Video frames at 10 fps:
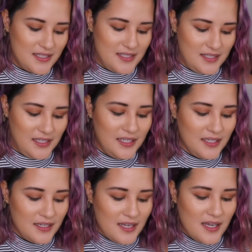to see.
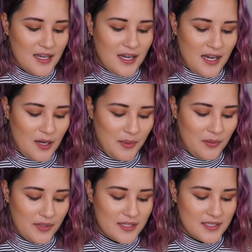And
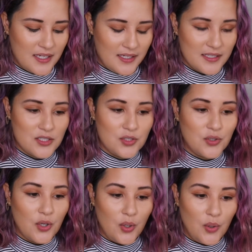we decided to
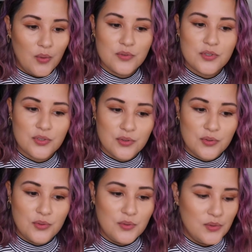go
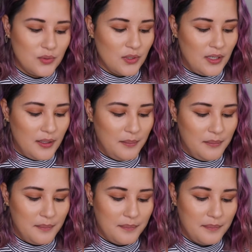to
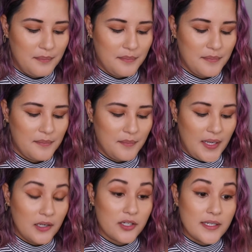
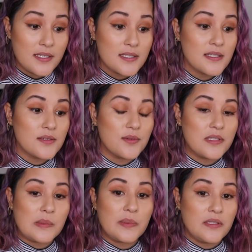Paris to
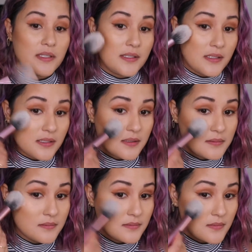experience,
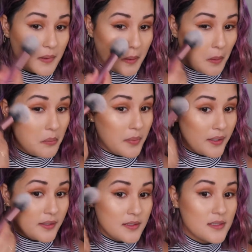you know,
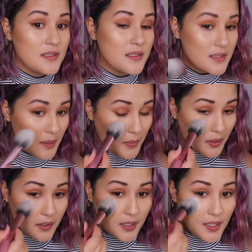Paris in
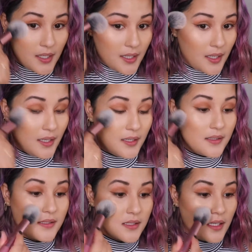December.
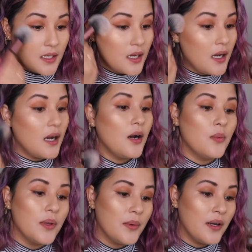And
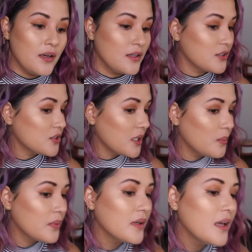we went on our
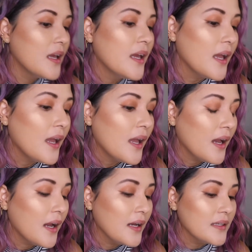trip.
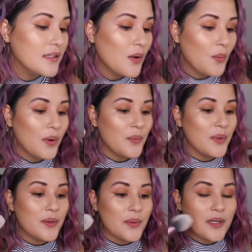And when
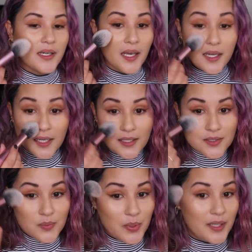we were getting
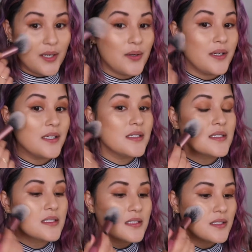to
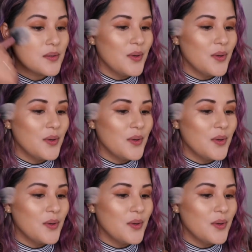Paris,